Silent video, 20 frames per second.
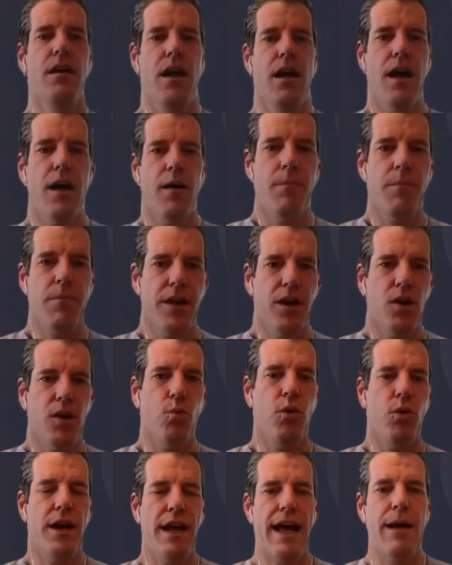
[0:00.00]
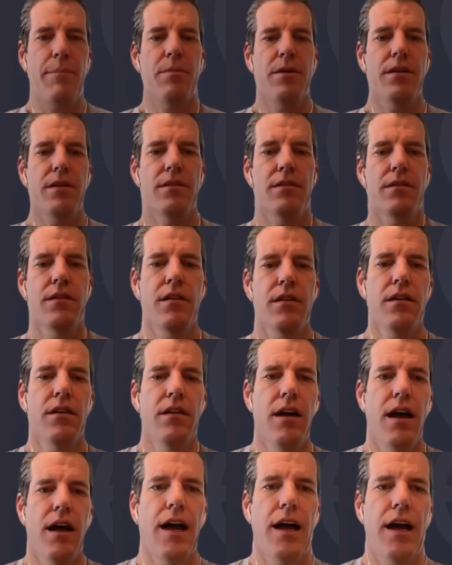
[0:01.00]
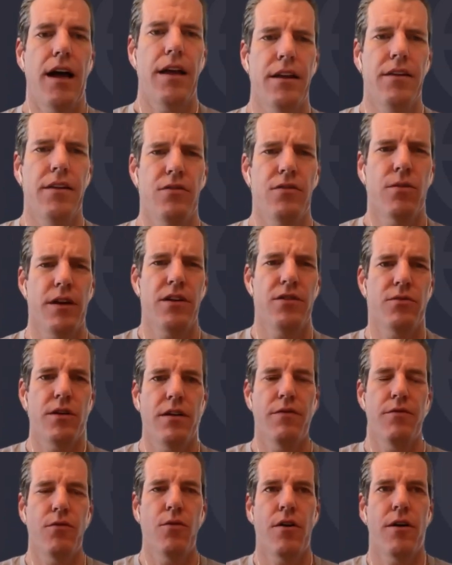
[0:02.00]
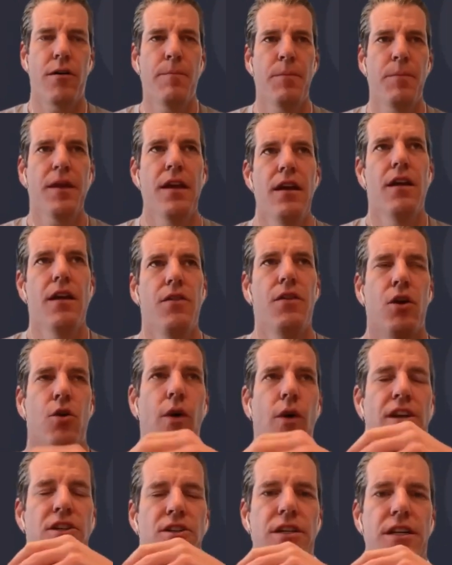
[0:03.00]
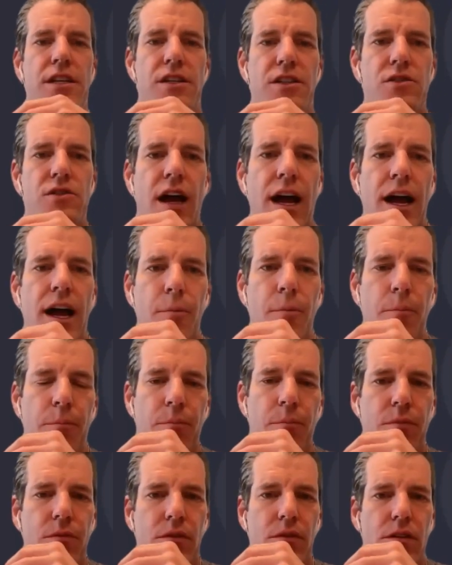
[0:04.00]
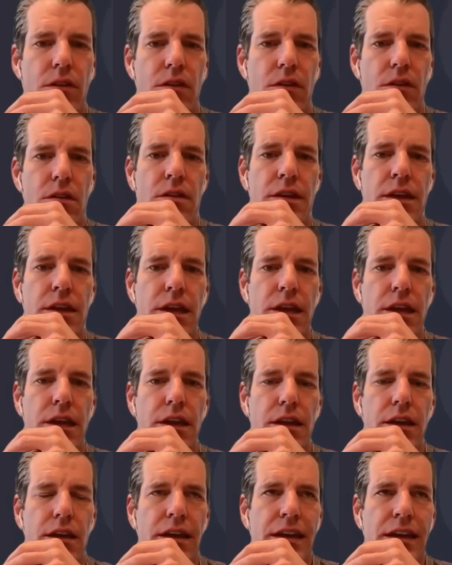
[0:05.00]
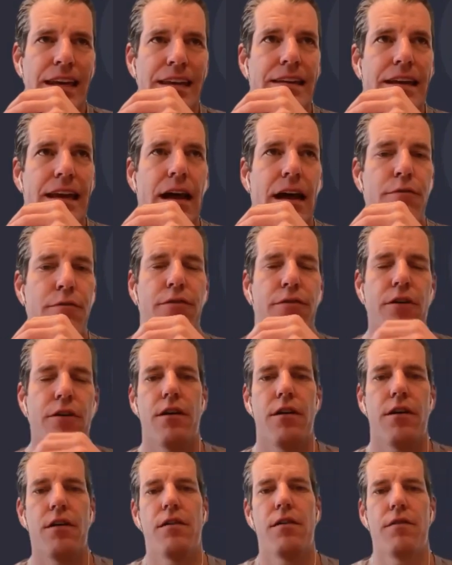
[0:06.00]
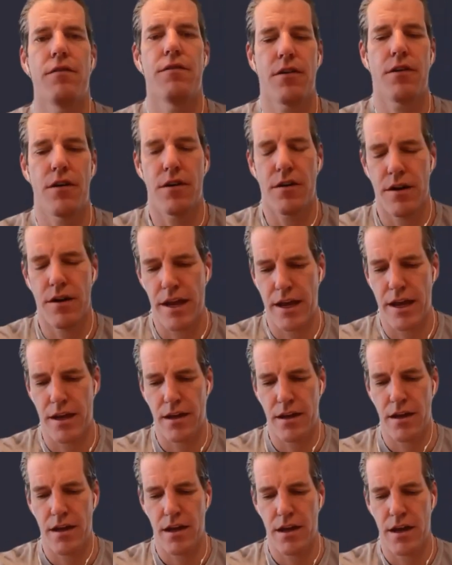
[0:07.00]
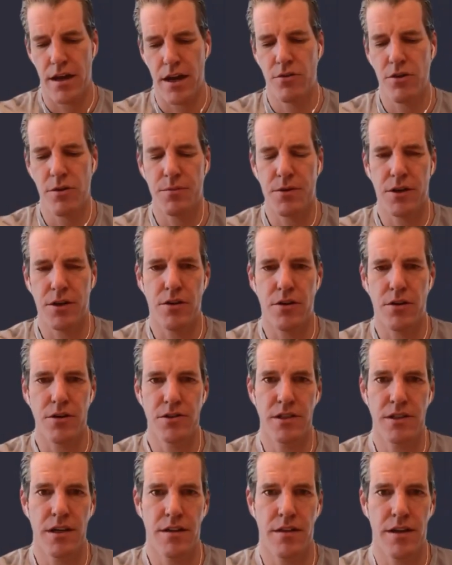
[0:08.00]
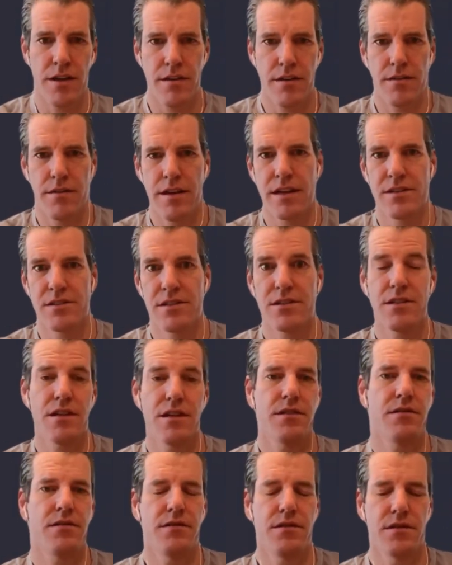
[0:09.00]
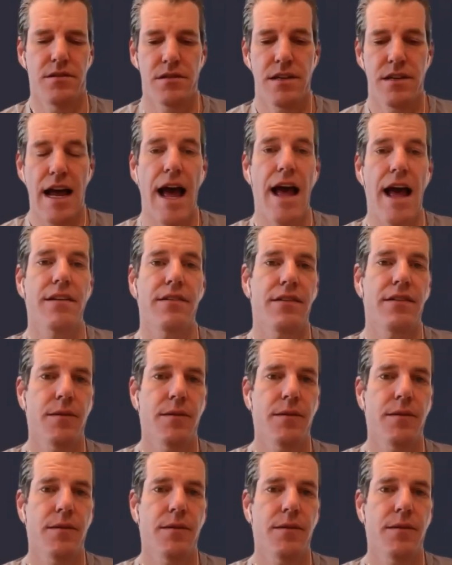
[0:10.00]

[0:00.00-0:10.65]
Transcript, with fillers: um, that it would happen. Uh, in 2024. The question is um, the an ETF for for a a cryptocurrency that the SEC does not